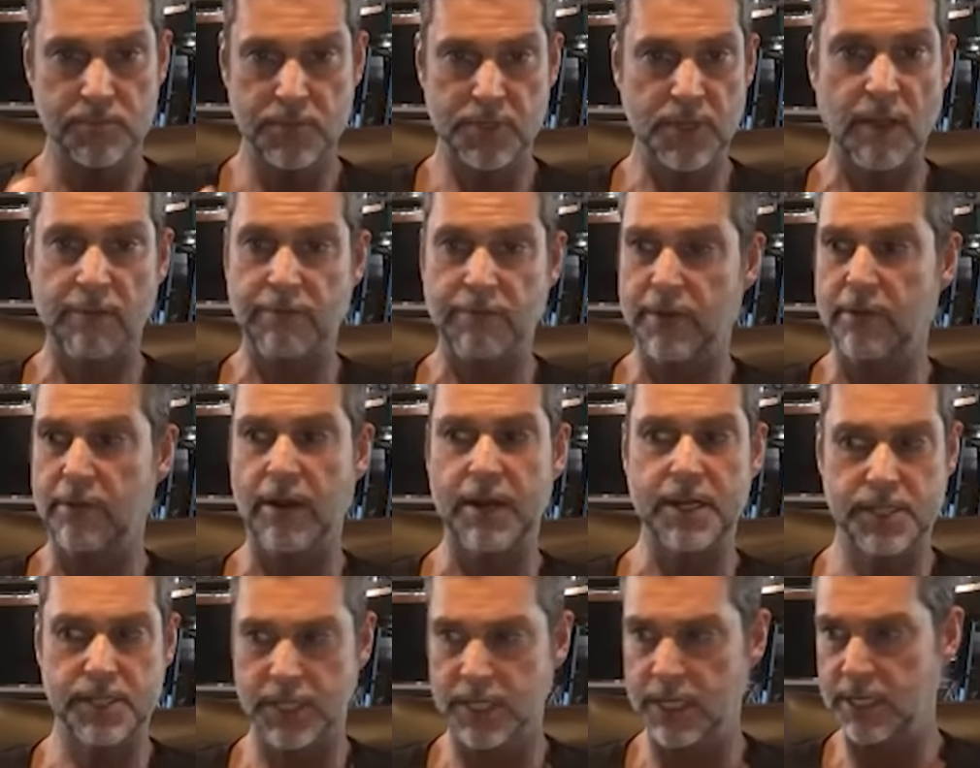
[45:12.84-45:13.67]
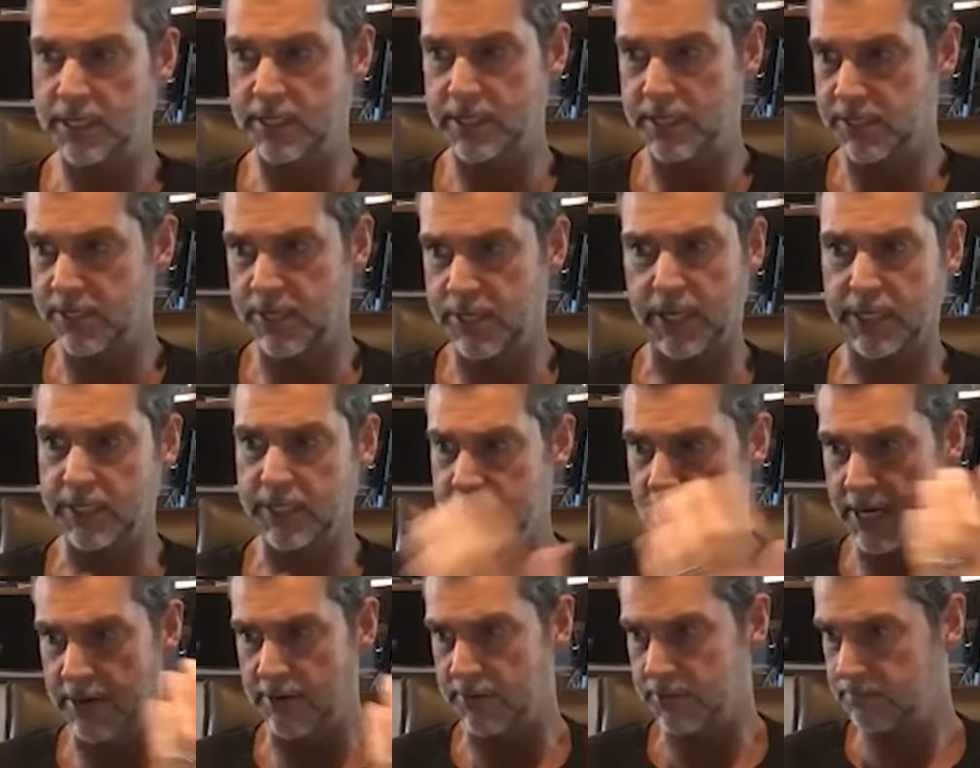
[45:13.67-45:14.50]
suffer, right? The Turkish
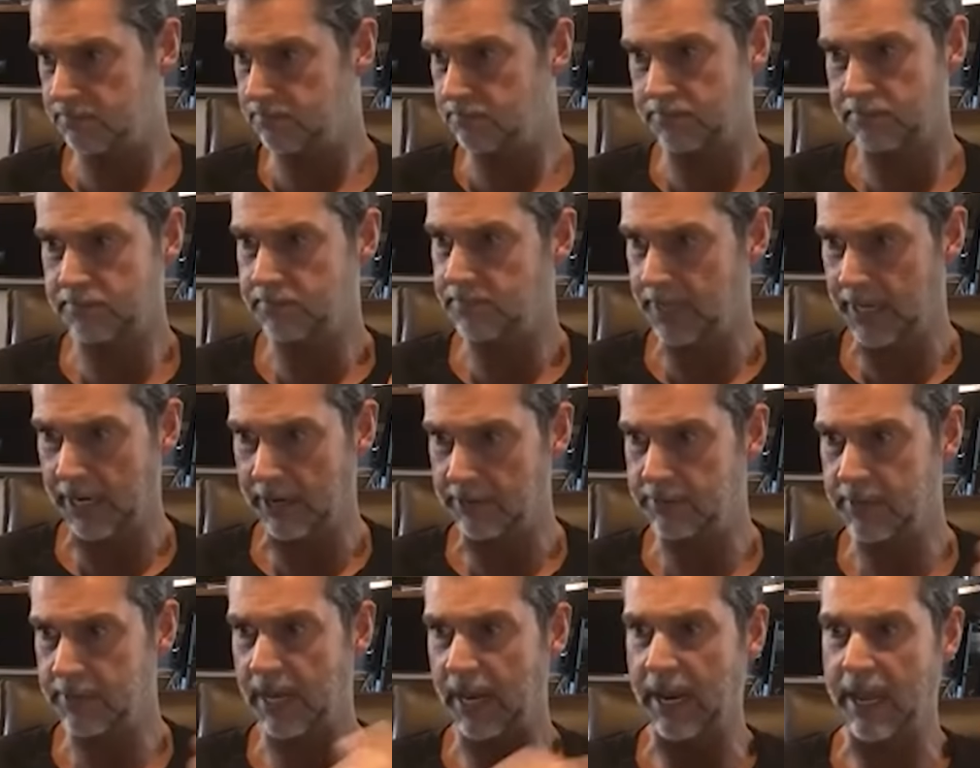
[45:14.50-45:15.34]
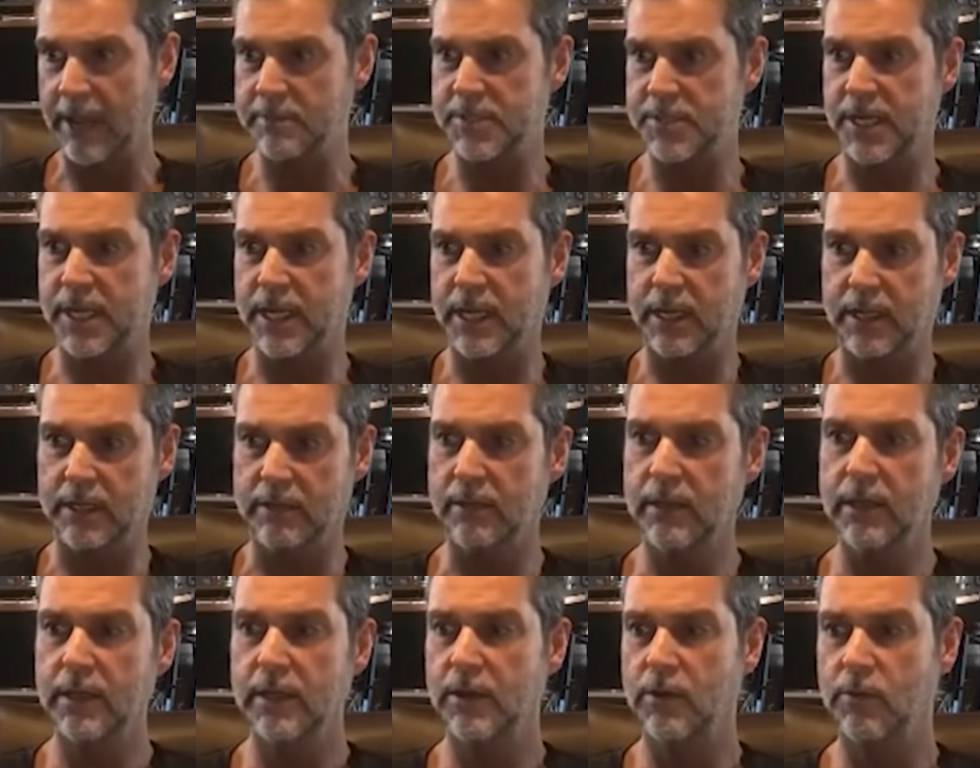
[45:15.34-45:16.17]
lira is, collapsing, and
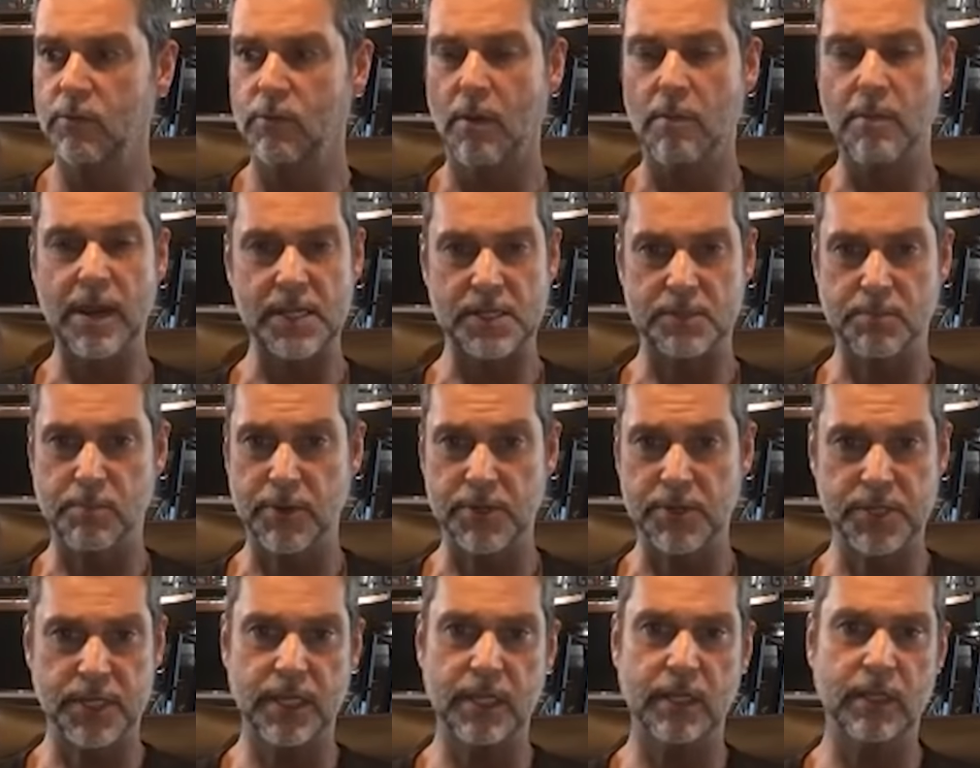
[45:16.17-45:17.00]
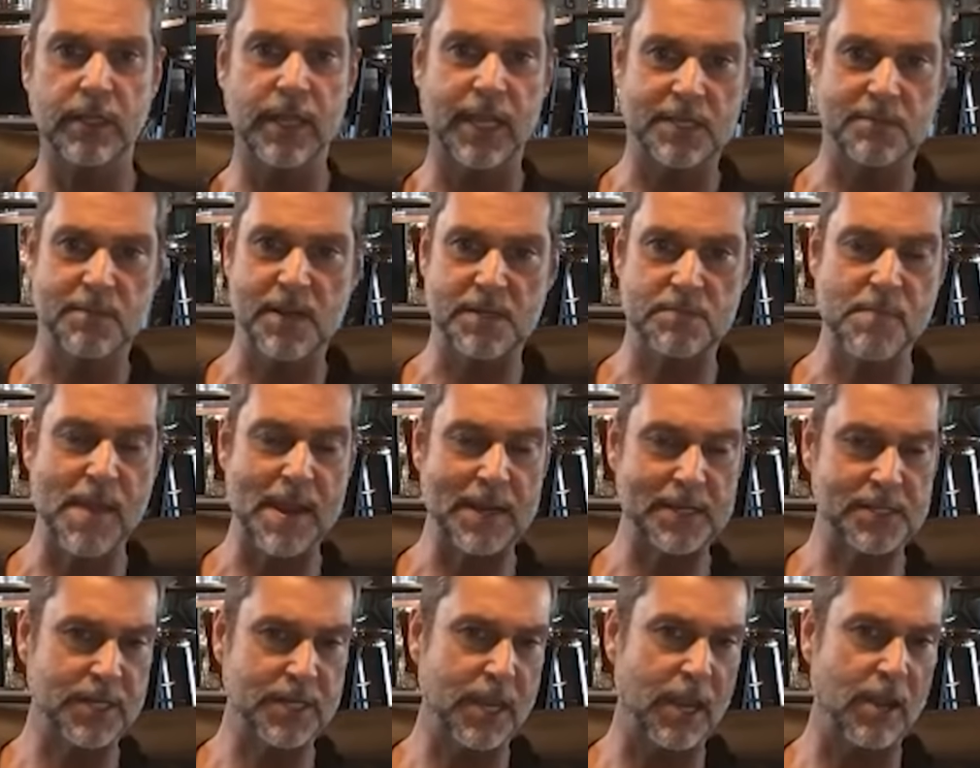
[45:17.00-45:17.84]
one minute it's Brazil, next minute it's
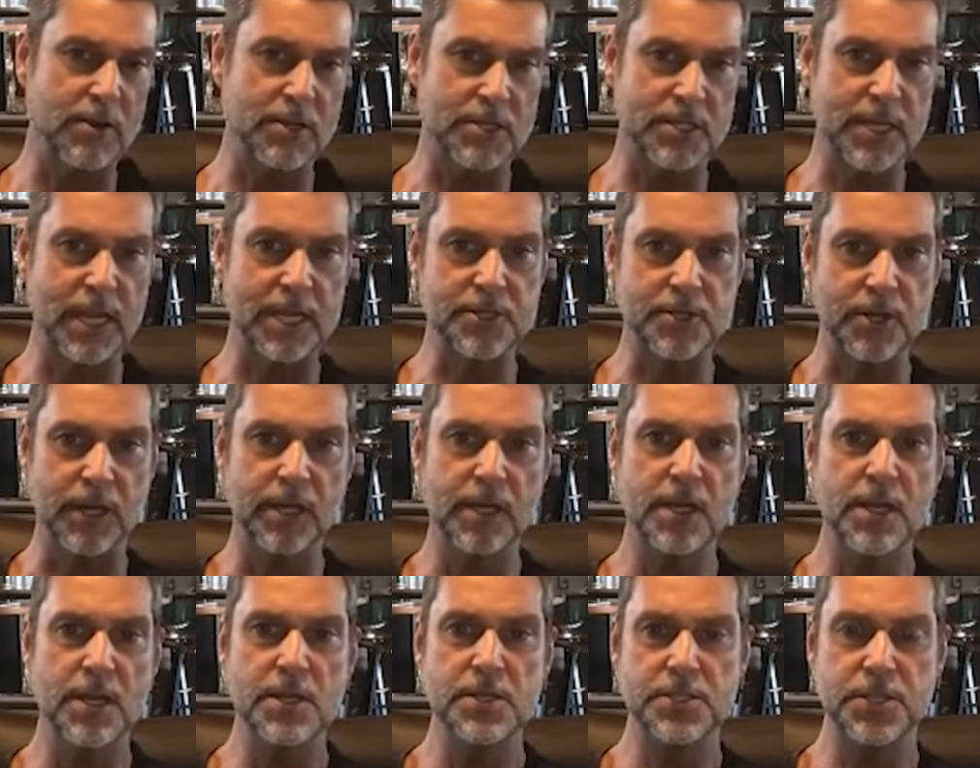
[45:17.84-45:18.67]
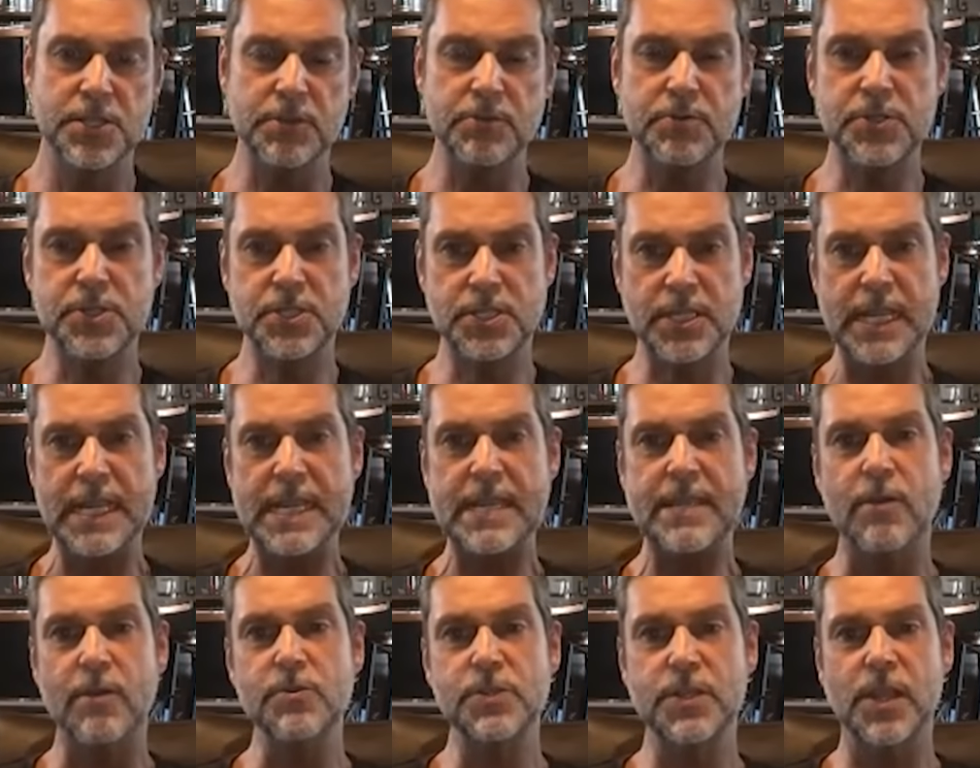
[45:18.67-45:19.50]
Mexico, etc. Do you
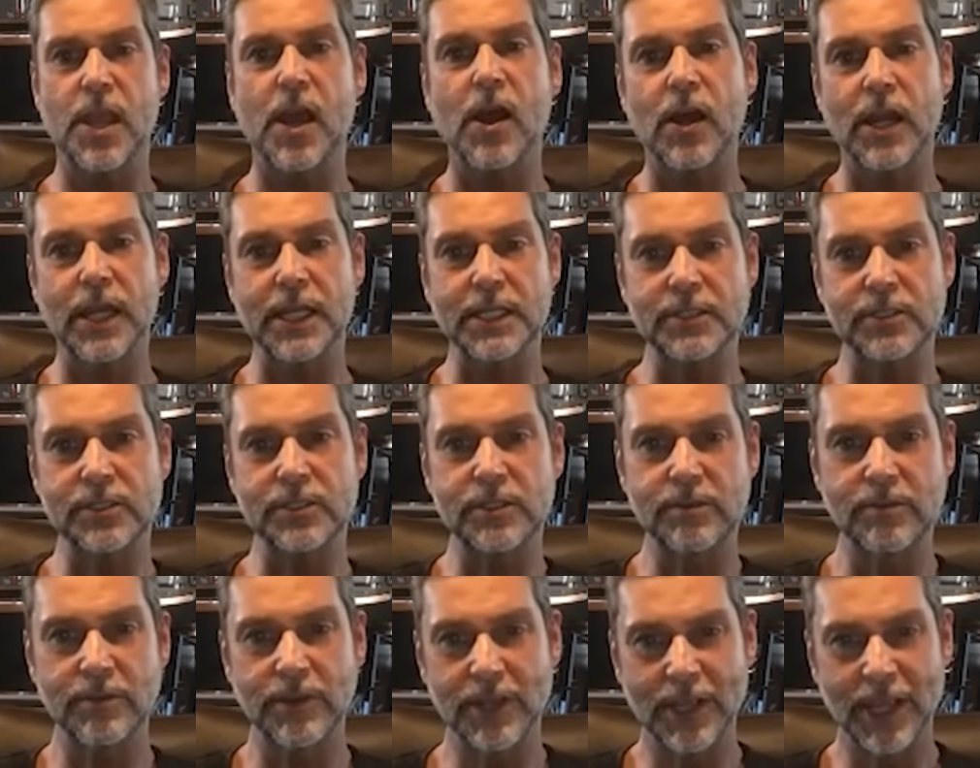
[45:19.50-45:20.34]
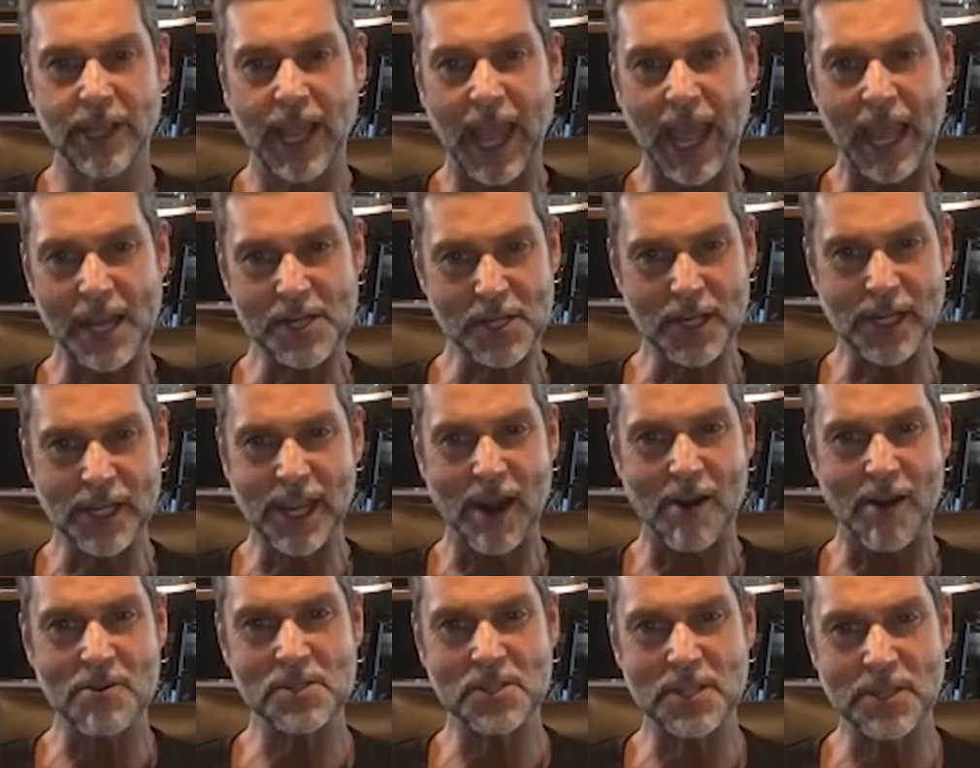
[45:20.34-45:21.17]
see those guys hedging
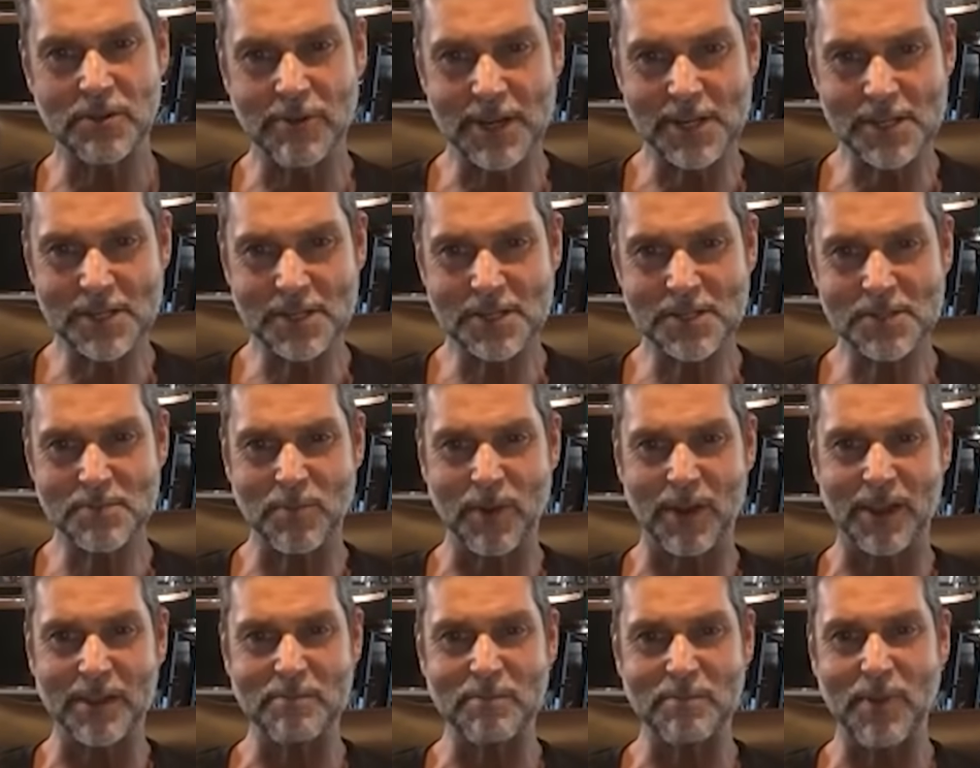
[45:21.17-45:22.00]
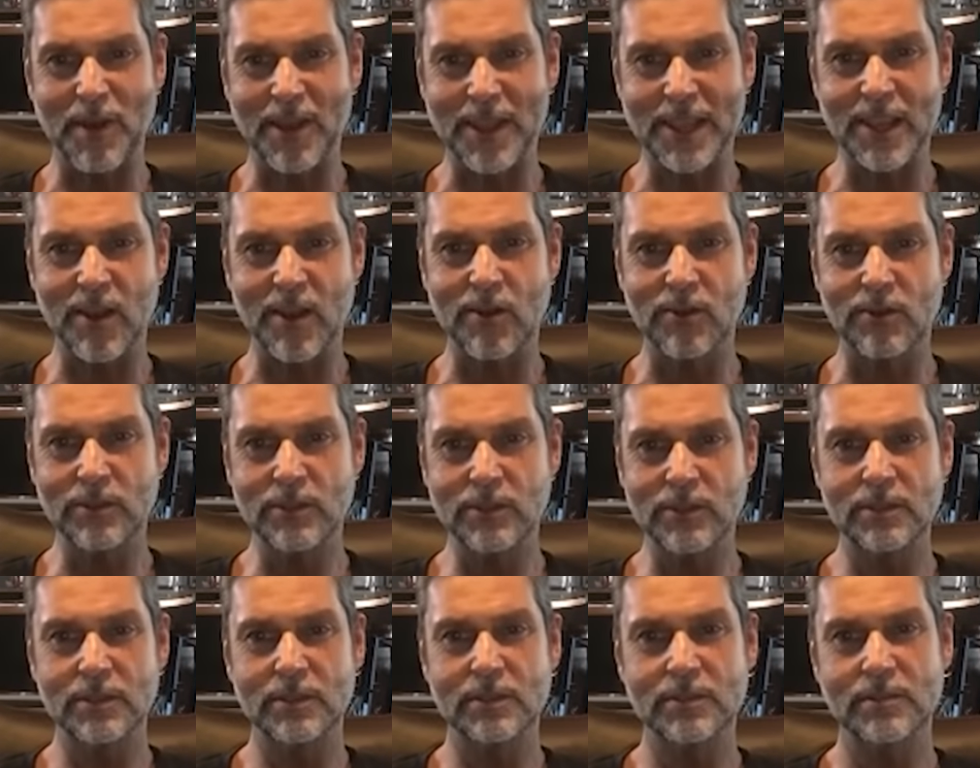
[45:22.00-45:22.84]
currency risks by buying
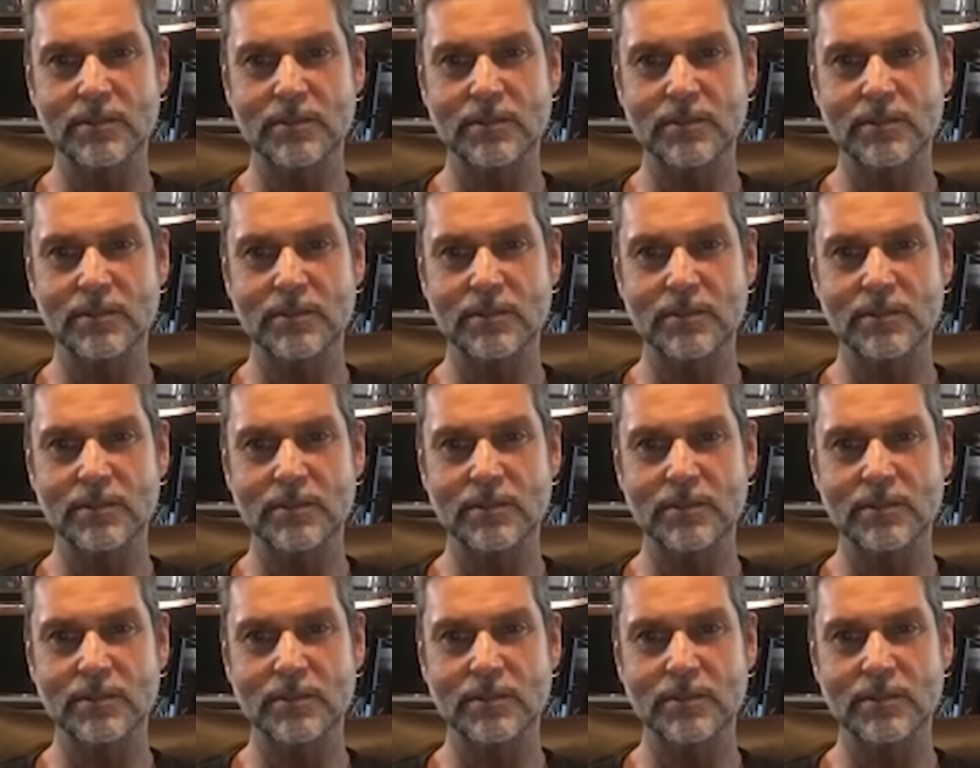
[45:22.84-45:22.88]
gold?